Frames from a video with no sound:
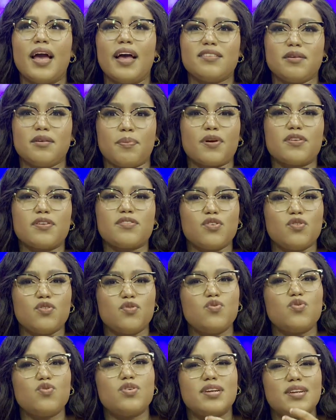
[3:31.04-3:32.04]
as a person
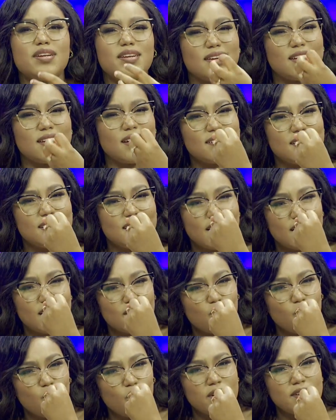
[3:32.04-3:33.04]
who doesn't
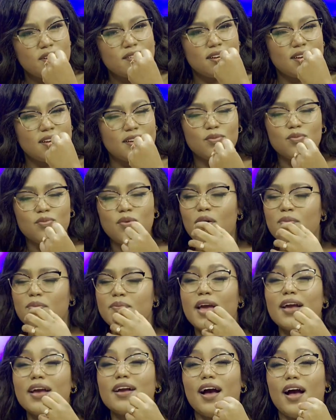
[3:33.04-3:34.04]
let go easily, well,
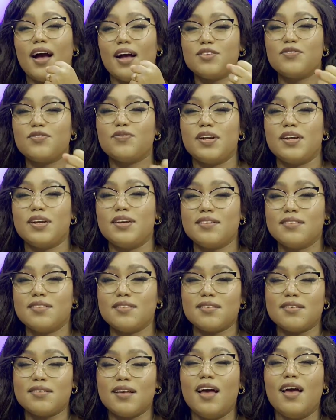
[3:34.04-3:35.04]
me, I catch
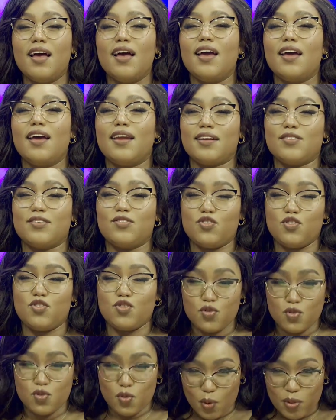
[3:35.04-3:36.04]
feelings and I
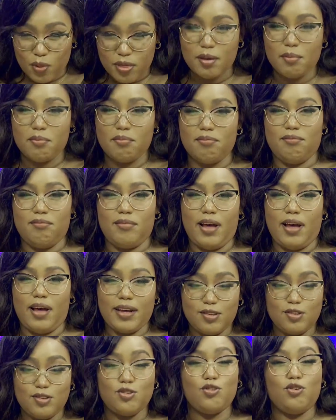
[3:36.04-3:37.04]
store them.
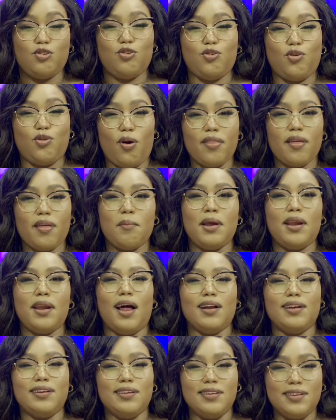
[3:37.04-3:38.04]
I store them in
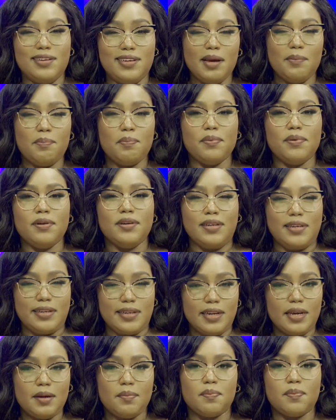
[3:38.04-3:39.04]
a deep
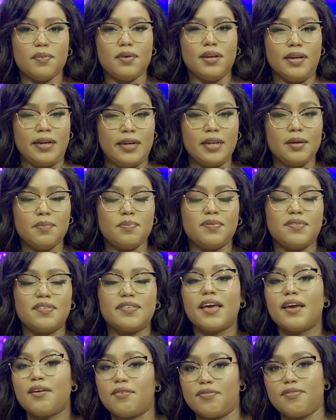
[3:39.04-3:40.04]

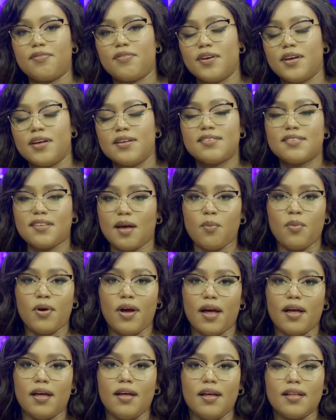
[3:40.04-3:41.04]
safe somewhere